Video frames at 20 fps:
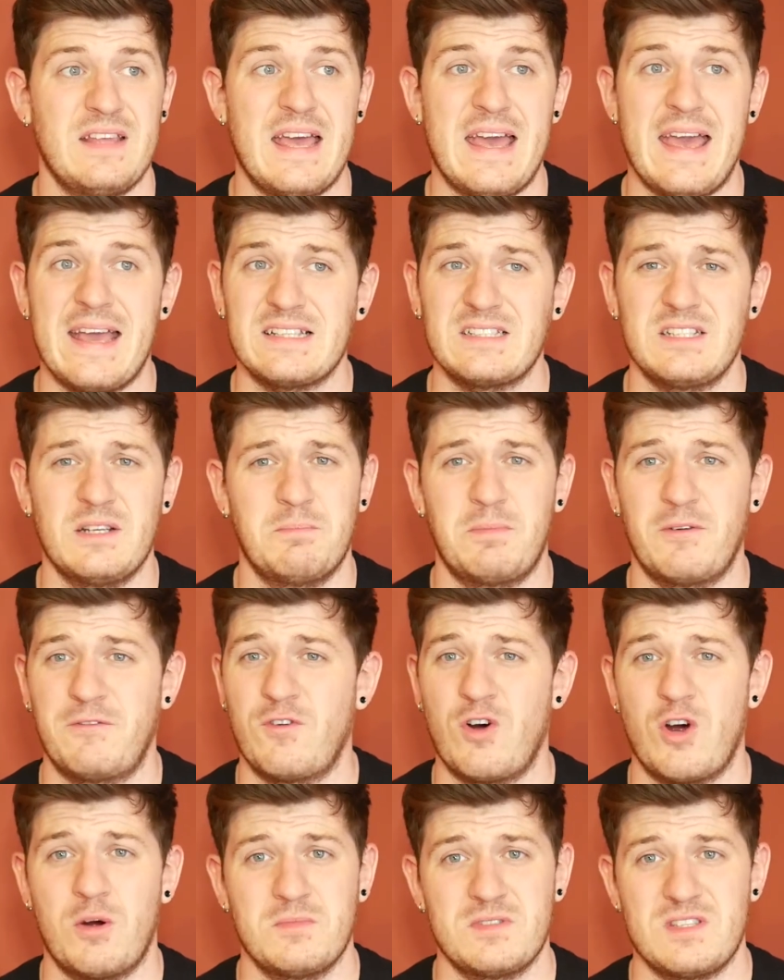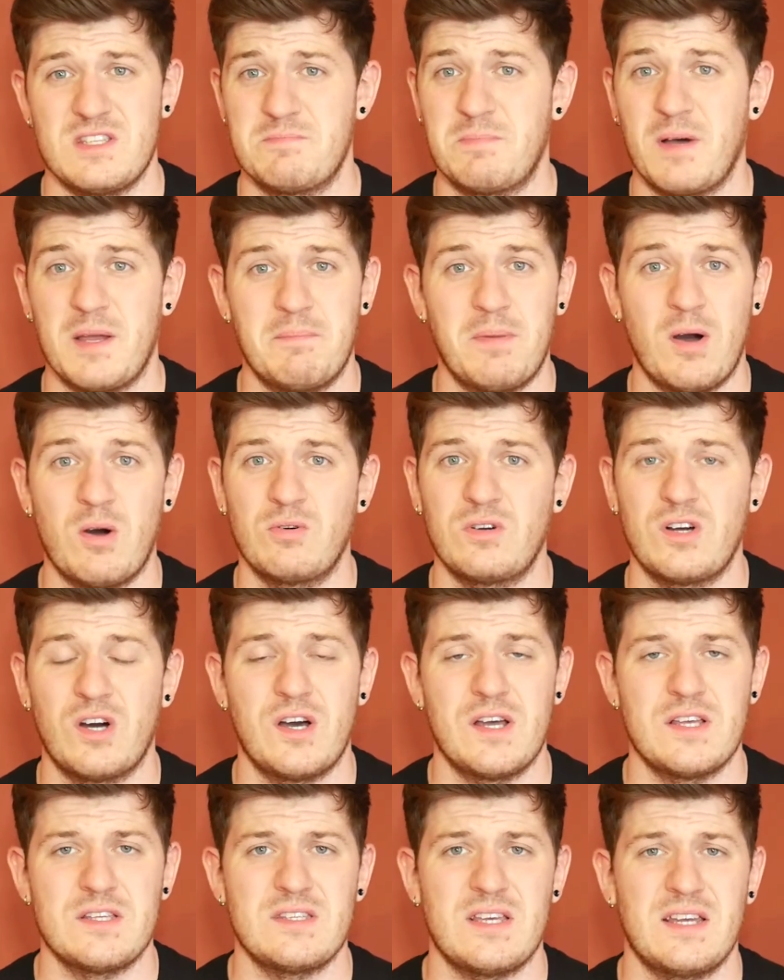Excellent performances by both
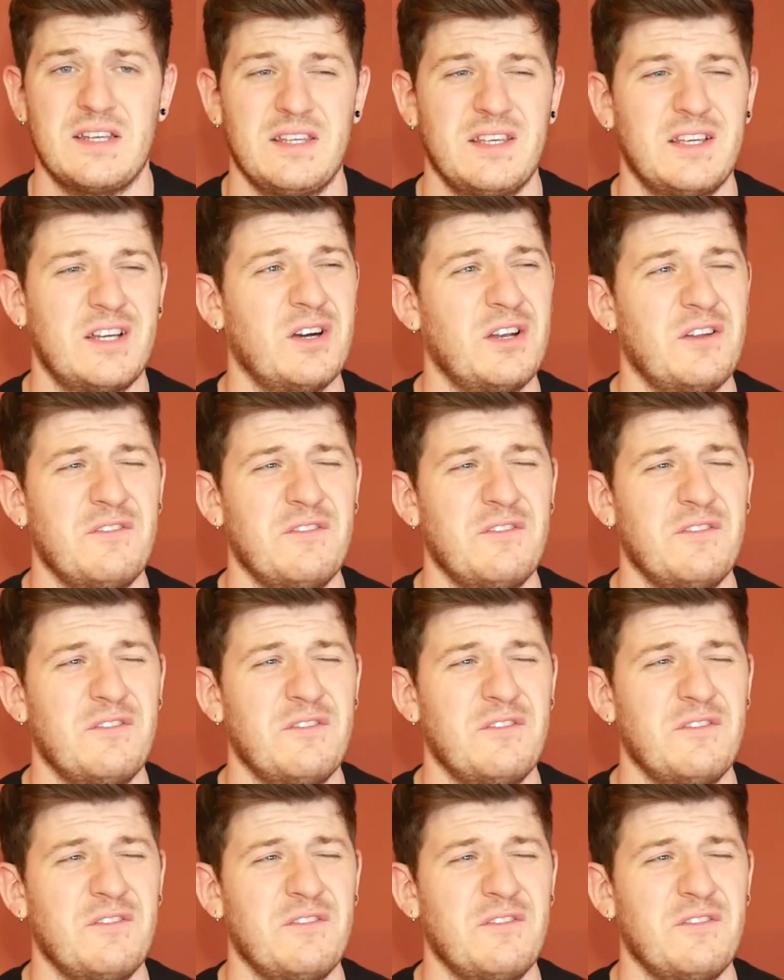guys, and you